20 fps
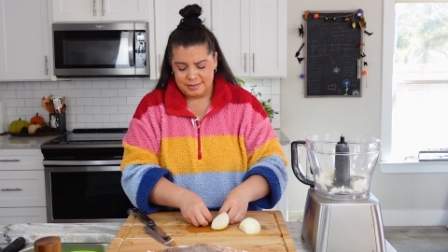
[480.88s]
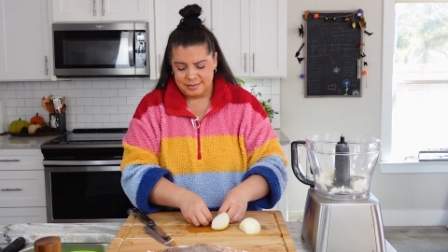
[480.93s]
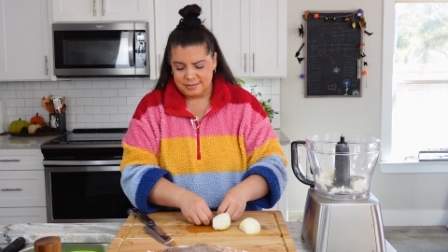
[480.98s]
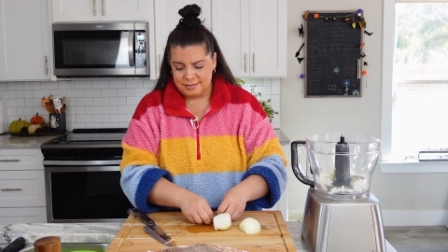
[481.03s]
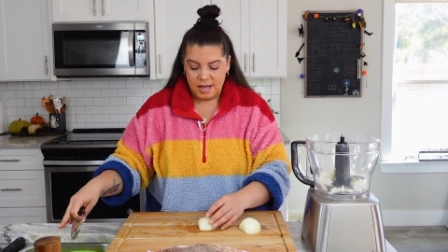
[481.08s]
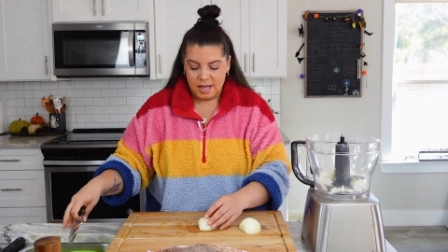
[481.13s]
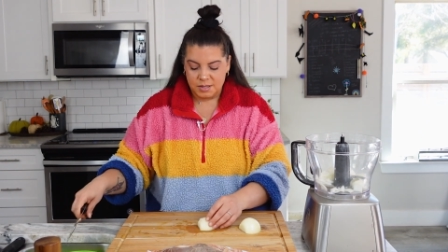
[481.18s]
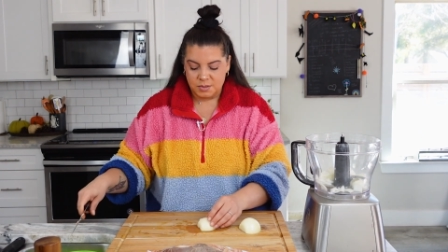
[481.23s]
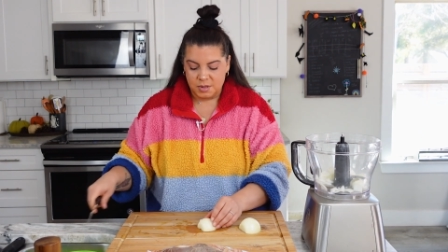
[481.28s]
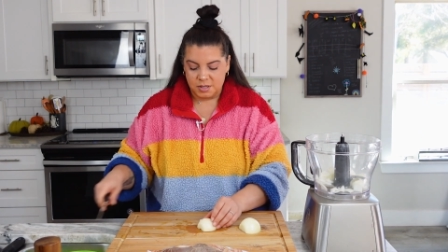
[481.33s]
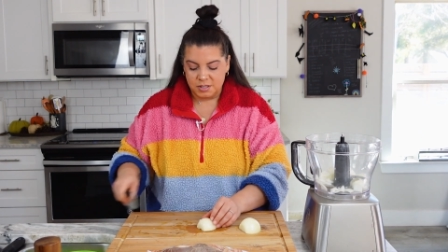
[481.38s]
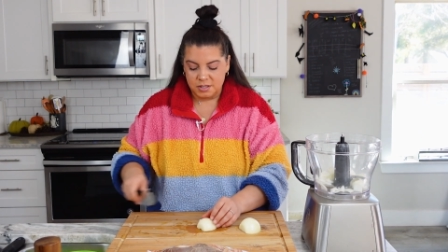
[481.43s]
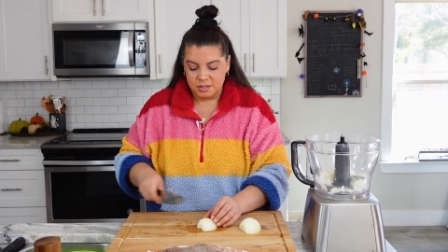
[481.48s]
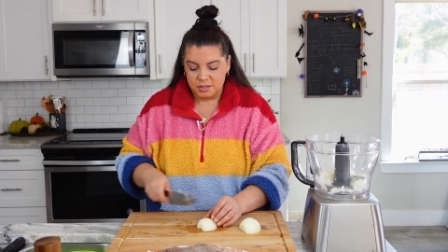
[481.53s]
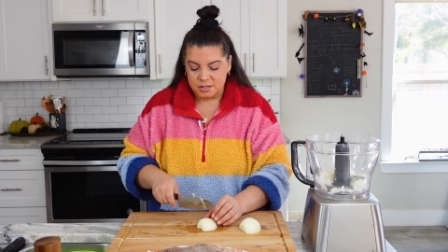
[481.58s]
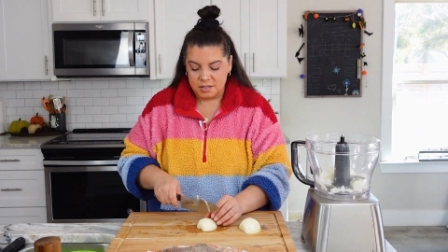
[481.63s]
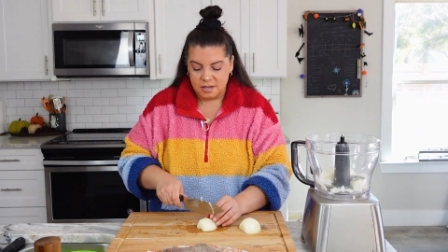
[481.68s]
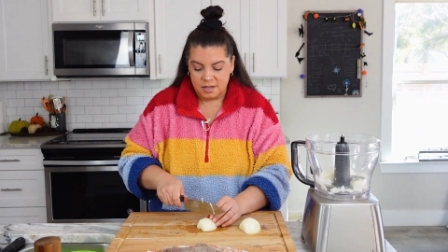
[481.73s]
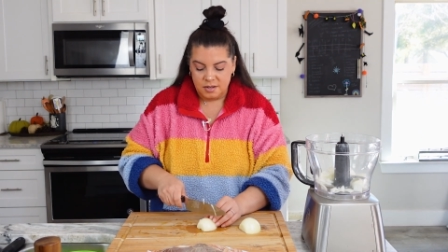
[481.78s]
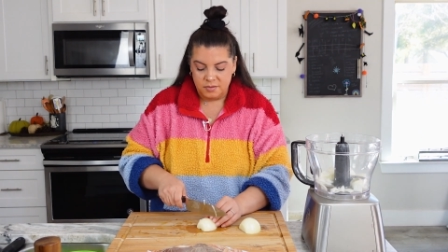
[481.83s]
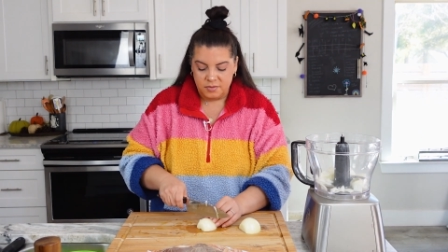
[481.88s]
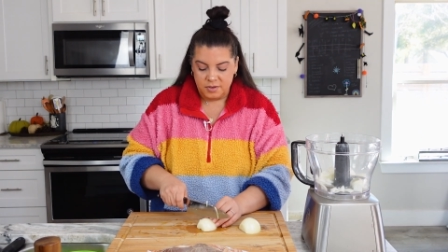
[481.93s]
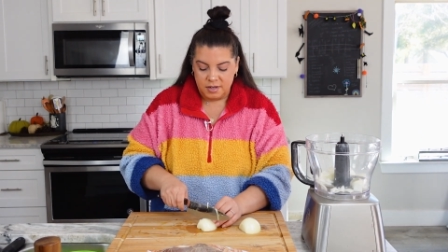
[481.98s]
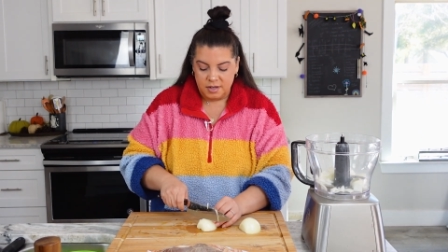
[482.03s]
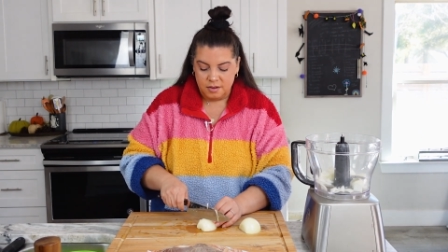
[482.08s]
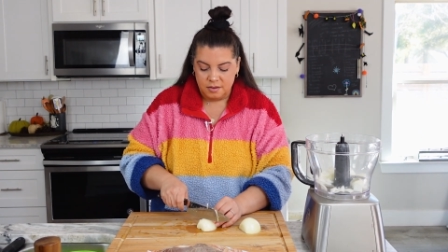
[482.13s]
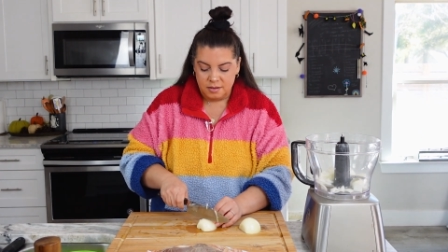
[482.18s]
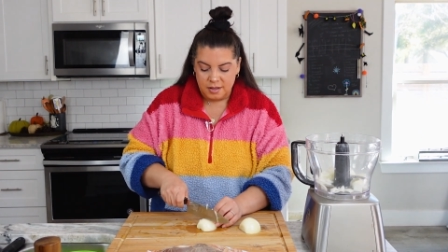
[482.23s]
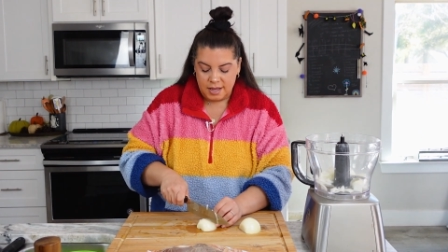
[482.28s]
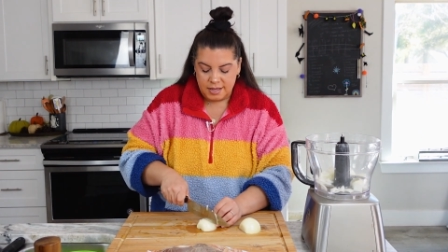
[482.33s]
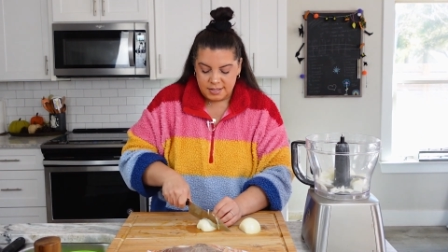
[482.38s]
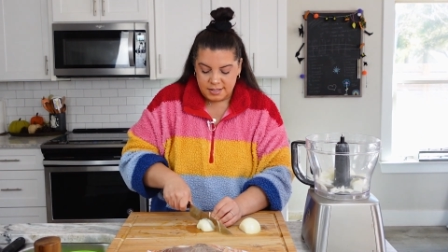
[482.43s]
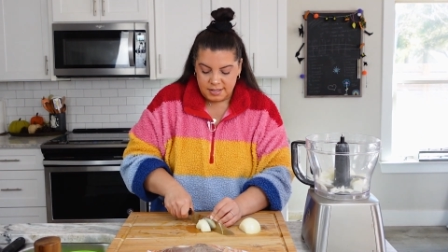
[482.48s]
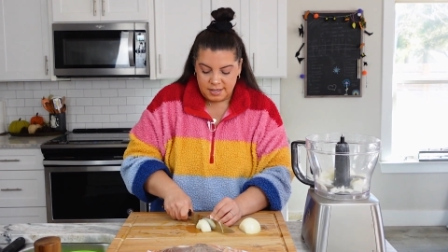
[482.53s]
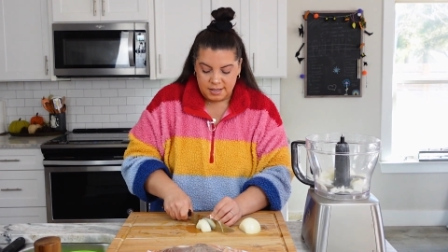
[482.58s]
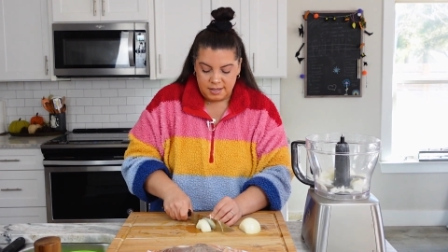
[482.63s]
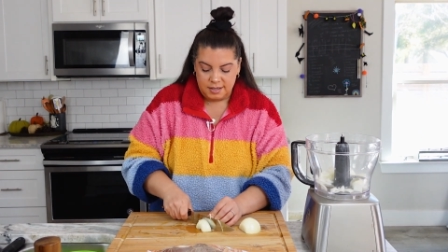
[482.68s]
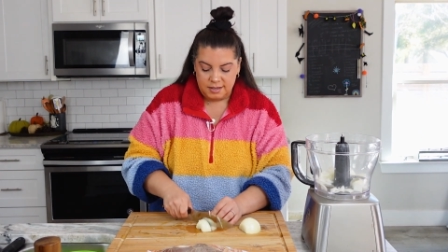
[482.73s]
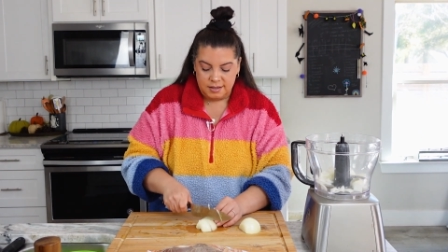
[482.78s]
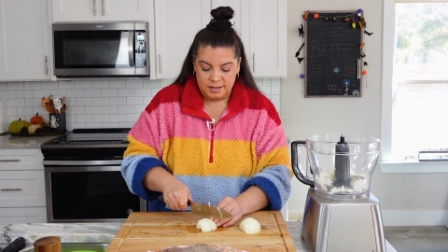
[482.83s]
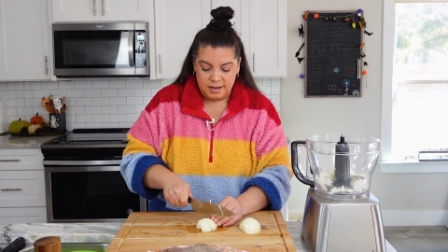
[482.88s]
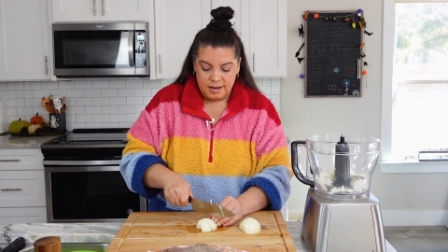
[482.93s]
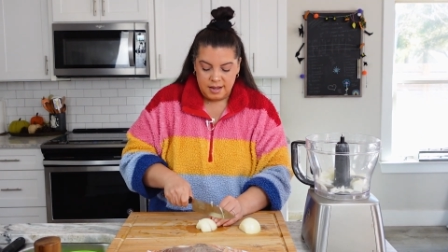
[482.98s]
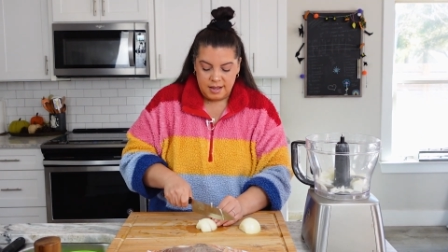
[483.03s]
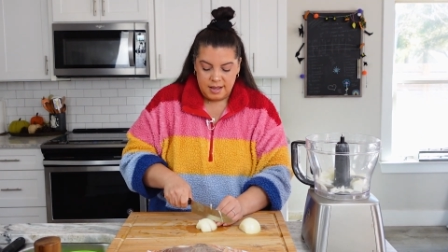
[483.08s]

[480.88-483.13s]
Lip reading: I was watching this cooking video last night